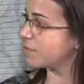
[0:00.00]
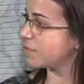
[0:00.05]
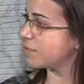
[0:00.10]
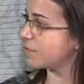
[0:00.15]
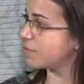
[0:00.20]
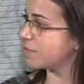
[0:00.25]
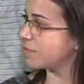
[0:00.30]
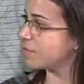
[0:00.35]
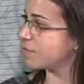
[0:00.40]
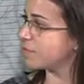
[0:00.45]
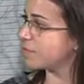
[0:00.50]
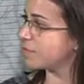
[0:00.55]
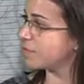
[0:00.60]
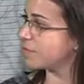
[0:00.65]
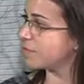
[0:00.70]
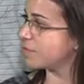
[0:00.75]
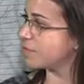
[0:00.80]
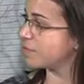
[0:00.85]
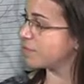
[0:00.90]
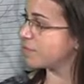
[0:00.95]

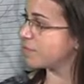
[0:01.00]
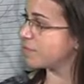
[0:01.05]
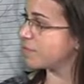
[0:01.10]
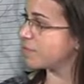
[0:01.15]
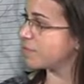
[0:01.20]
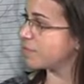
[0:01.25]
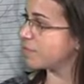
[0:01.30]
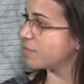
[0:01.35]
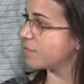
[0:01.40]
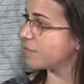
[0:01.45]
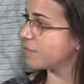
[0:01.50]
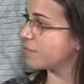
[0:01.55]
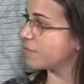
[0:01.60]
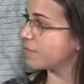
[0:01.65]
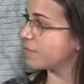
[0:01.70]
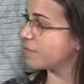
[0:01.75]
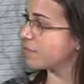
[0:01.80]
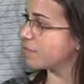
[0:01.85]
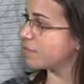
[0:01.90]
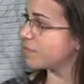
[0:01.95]

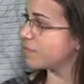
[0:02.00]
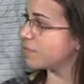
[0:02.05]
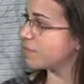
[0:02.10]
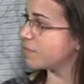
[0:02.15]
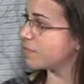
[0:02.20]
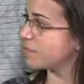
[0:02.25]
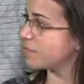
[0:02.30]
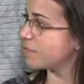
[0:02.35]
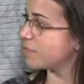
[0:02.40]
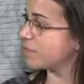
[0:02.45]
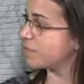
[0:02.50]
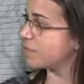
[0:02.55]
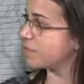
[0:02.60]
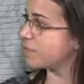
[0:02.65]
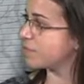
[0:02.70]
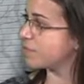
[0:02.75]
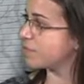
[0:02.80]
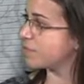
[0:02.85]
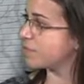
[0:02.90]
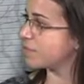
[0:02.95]

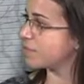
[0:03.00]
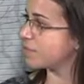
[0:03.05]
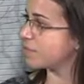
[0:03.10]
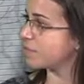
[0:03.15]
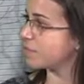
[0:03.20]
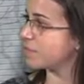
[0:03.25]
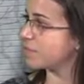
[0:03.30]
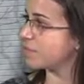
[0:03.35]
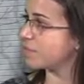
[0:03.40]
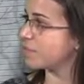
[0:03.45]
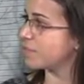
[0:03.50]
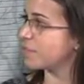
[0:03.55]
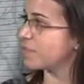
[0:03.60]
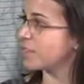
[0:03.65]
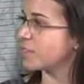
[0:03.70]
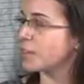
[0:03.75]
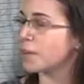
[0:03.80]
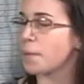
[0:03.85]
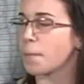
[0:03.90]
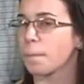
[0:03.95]

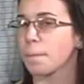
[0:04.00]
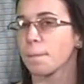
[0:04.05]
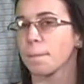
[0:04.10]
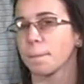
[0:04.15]
This person isn't speaking.